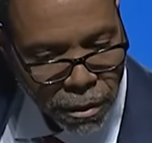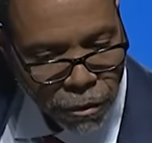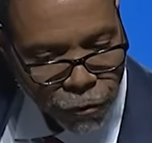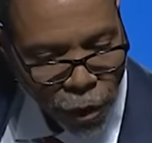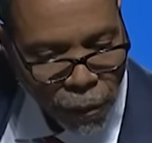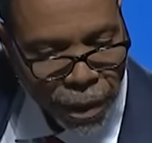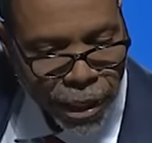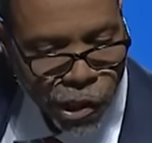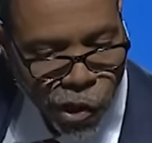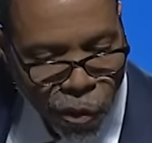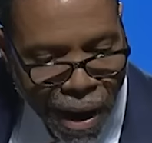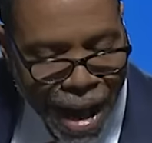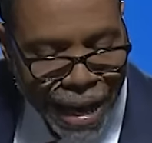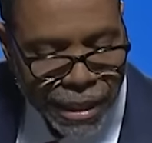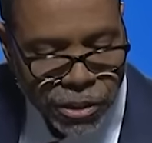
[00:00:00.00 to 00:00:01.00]
For in
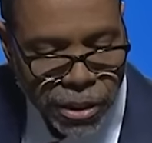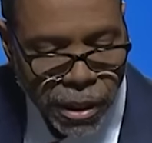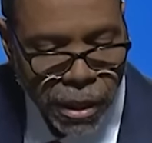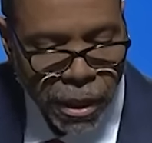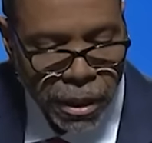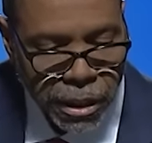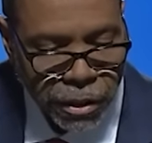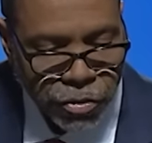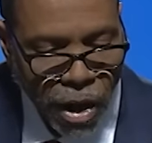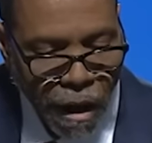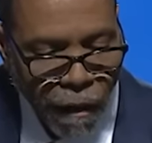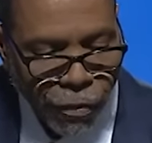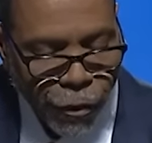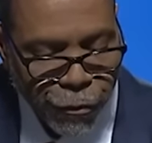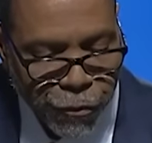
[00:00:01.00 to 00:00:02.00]
Christ lives
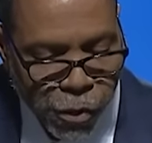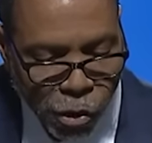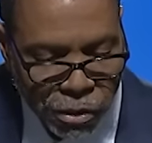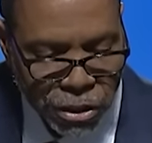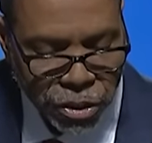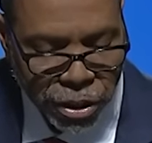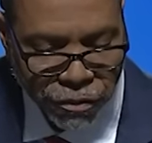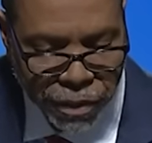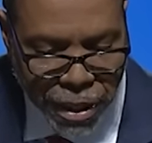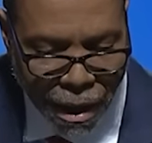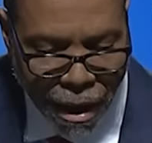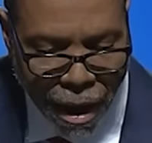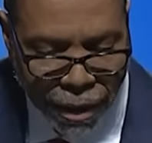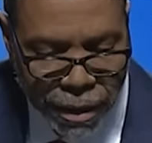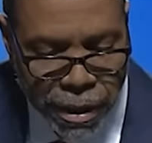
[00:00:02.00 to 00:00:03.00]
all the fullness of
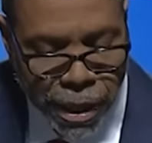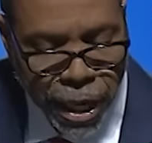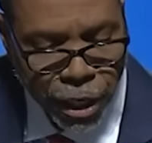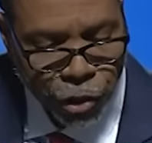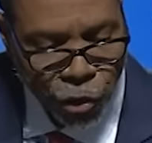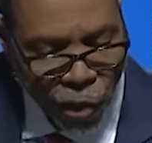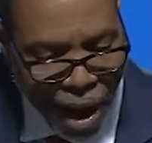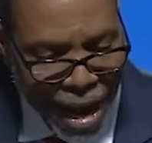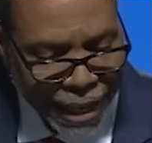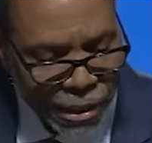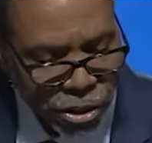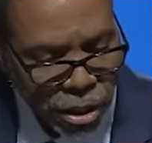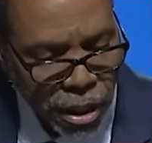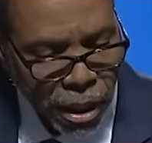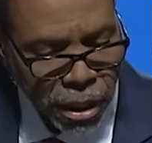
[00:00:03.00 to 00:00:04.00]
God. In
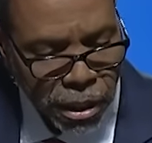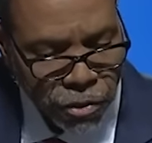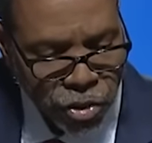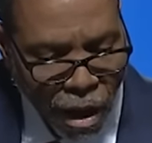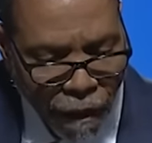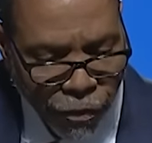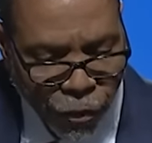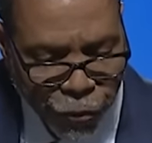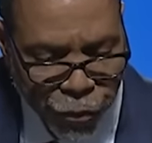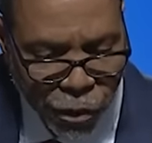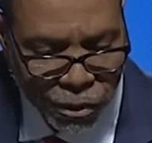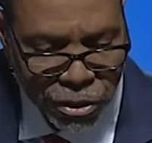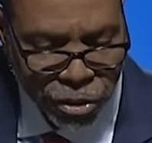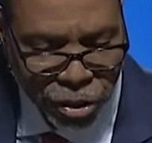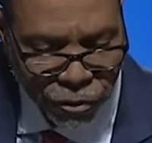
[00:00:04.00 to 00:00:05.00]
Christ lives all the
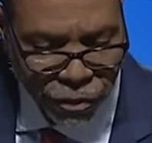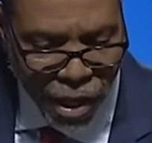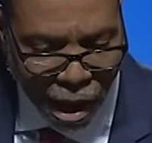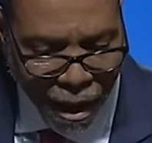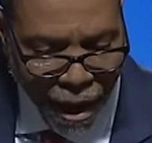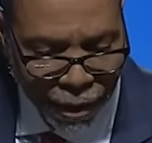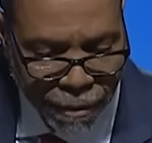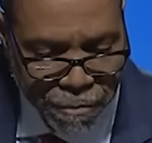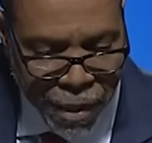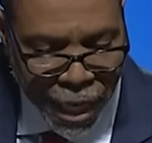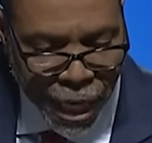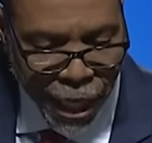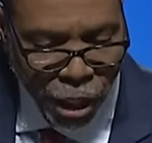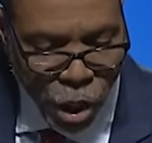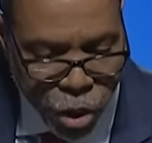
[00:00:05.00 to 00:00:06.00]
fullness of God
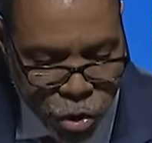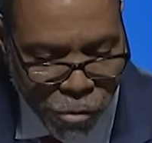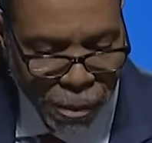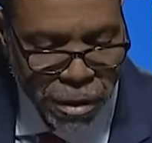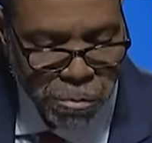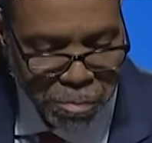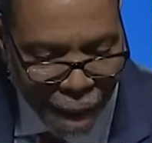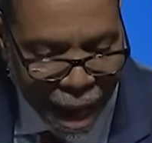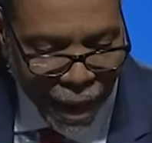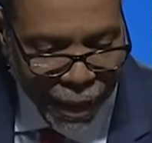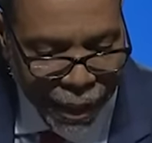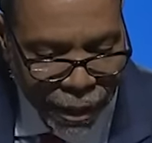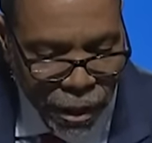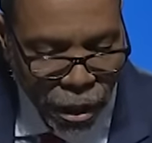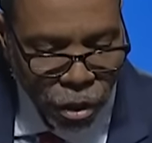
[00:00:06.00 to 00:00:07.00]
in human
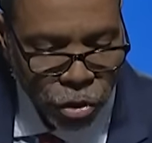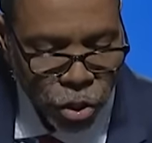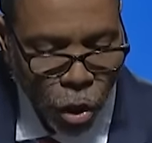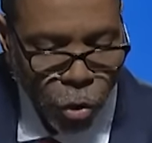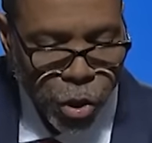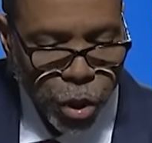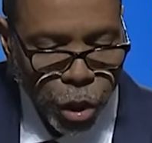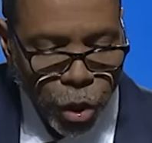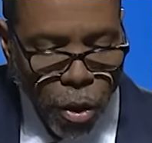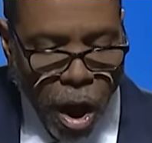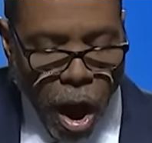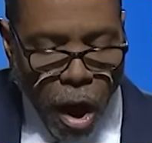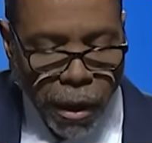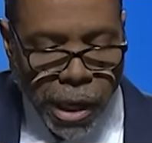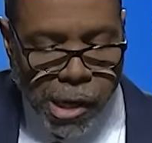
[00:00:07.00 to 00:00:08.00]
body. So you
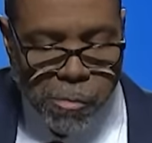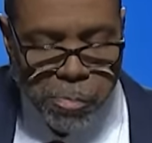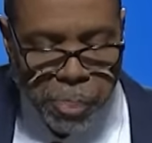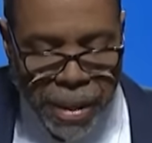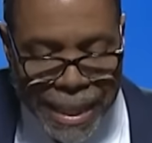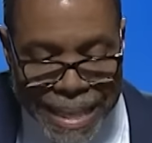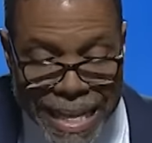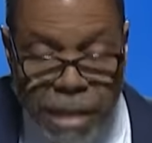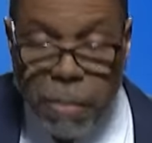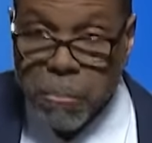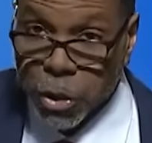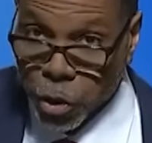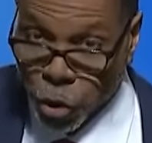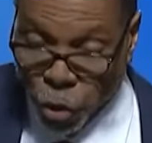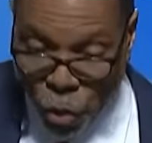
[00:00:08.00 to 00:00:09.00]
are complete,
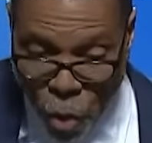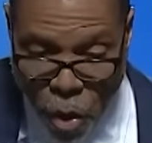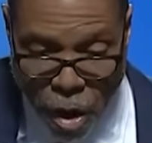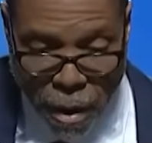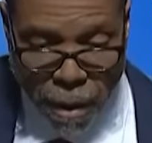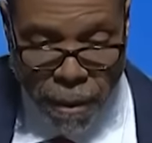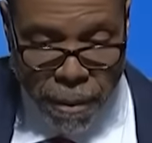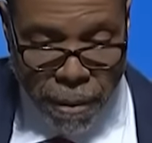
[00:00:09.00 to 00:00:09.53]
mature,